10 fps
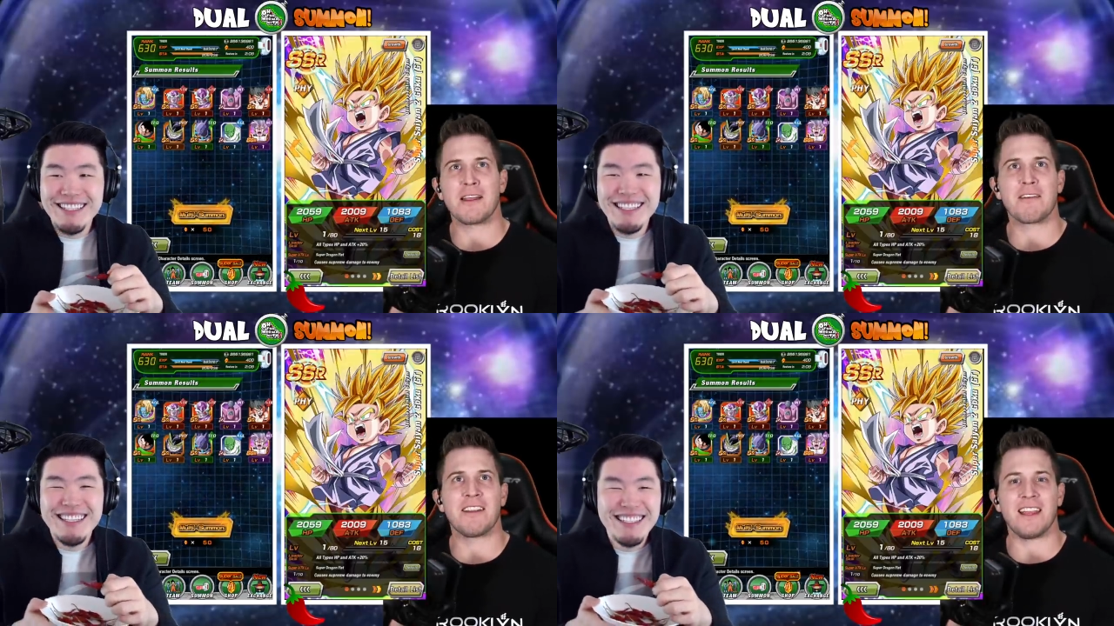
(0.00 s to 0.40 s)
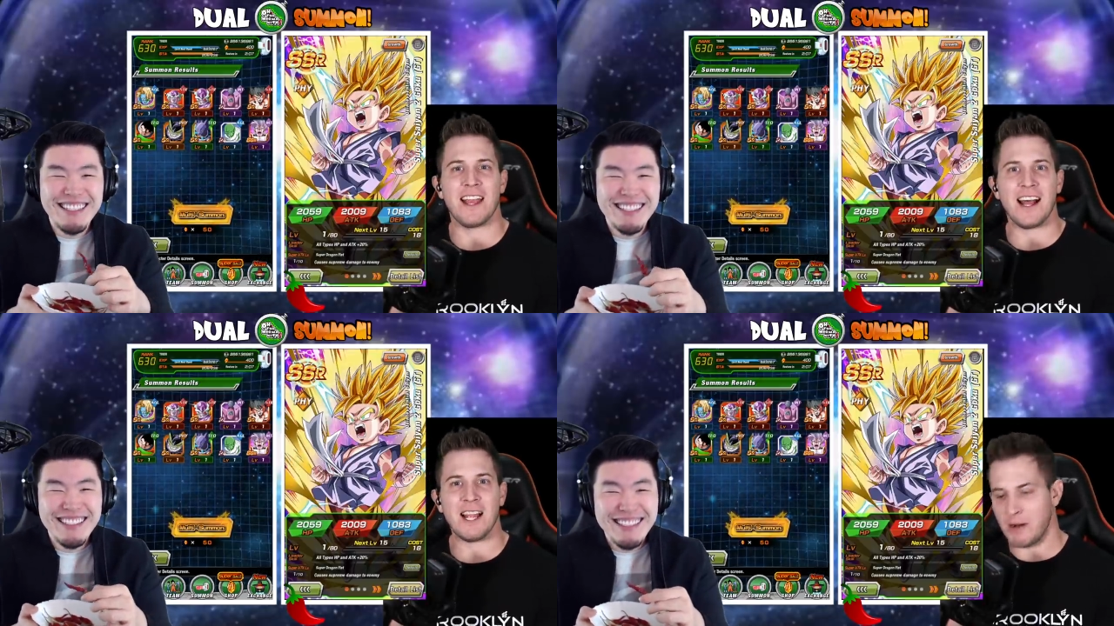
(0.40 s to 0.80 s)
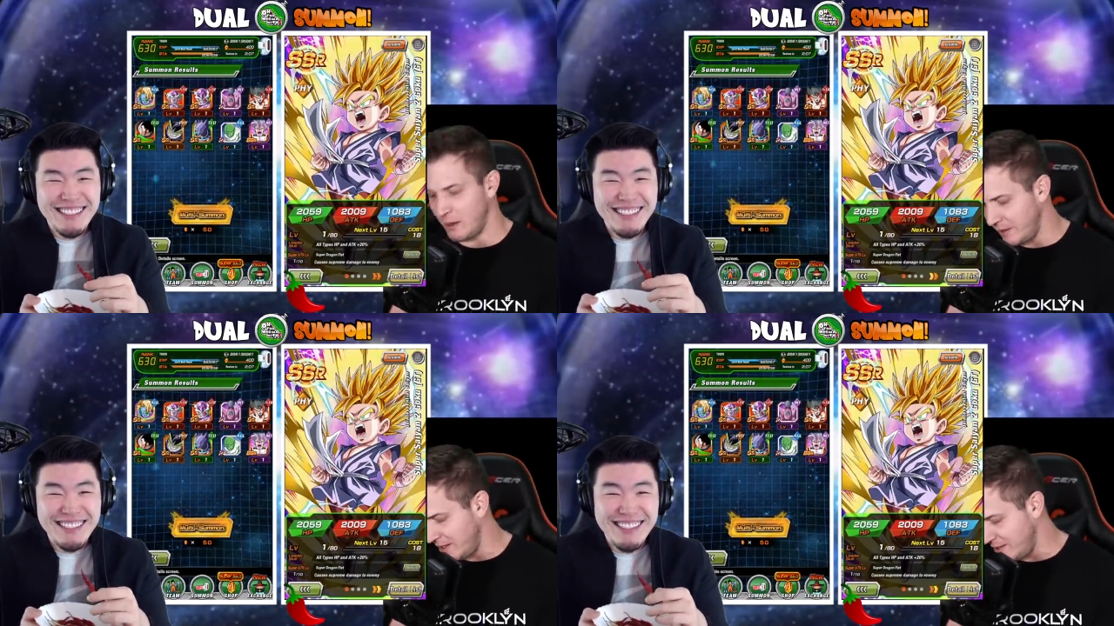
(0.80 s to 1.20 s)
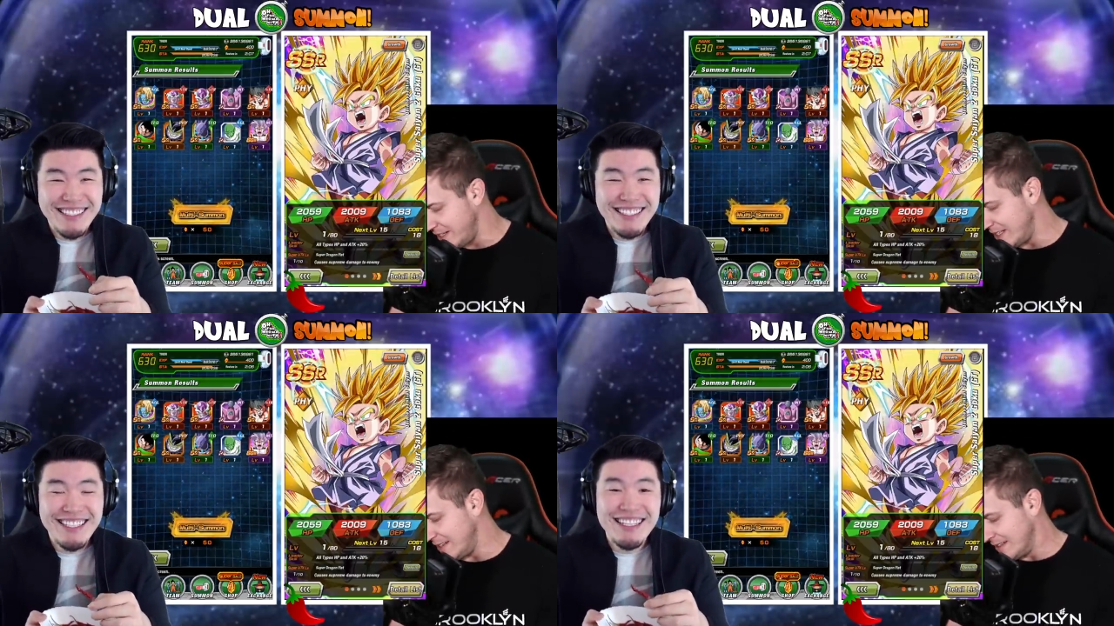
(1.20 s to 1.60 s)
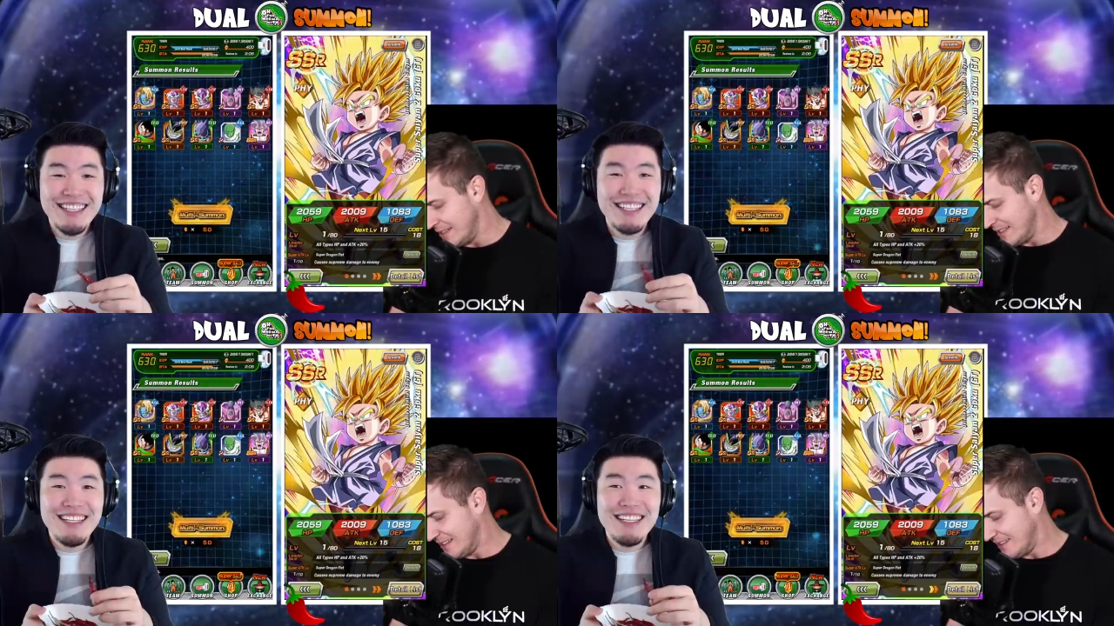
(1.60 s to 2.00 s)
Speaker 1: other in the eye while we do it?
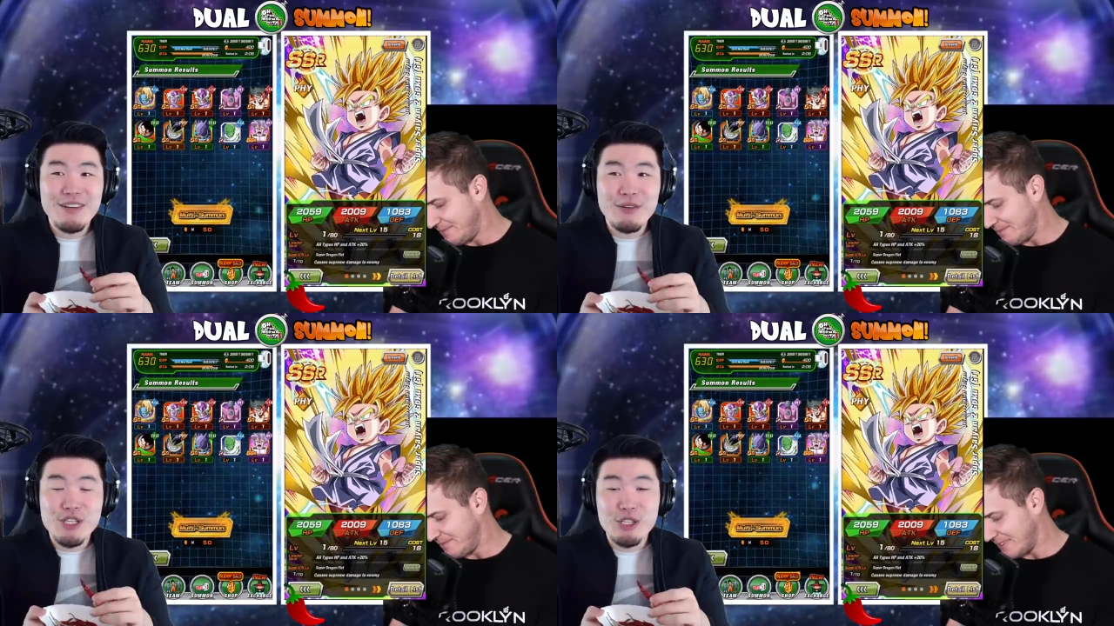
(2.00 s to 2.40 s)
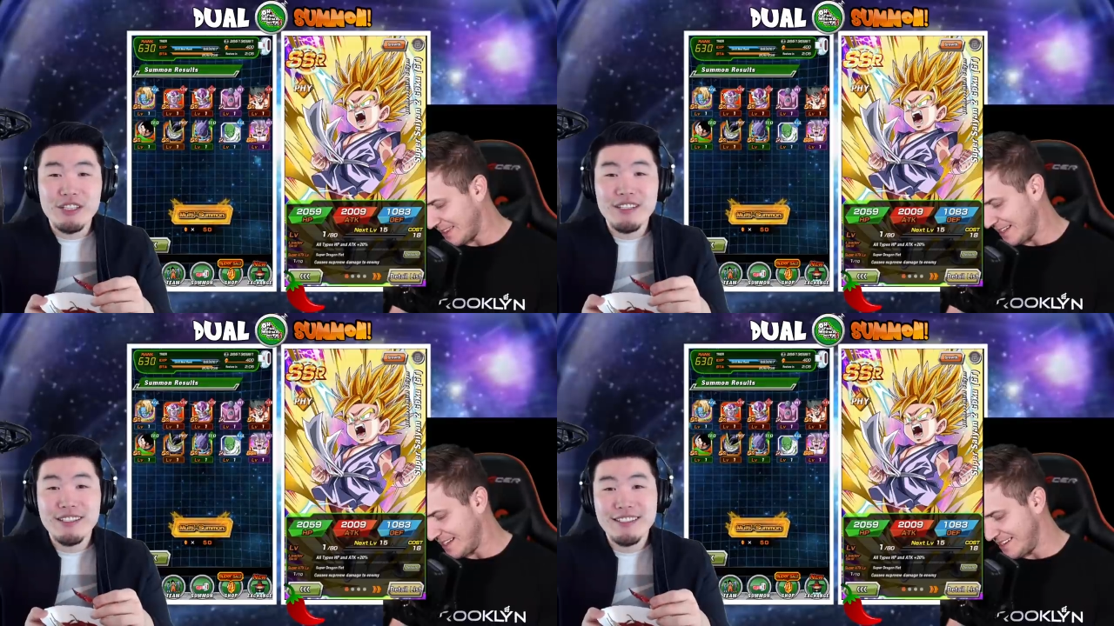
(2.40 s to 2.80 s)
We should.